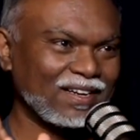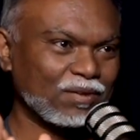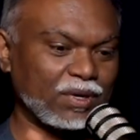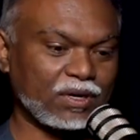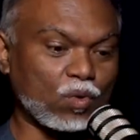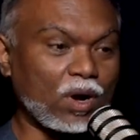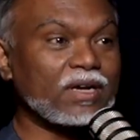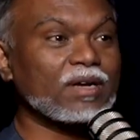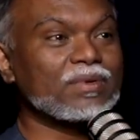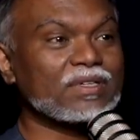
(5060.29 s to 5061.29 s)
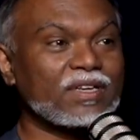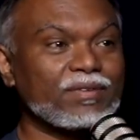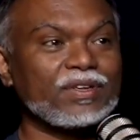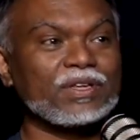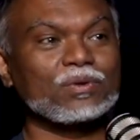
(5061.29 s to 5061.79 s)
but quantum is
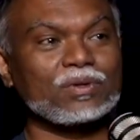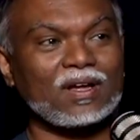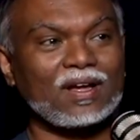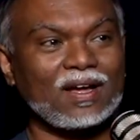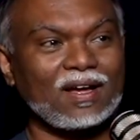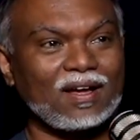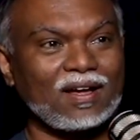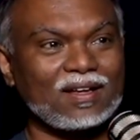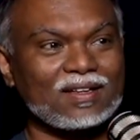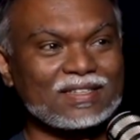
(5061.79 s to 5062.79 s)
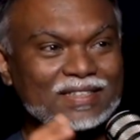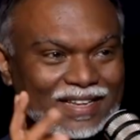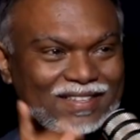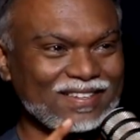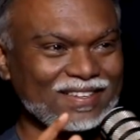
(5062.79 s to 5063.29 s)
giving you the
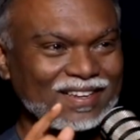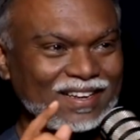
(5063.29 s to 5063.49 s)
sense.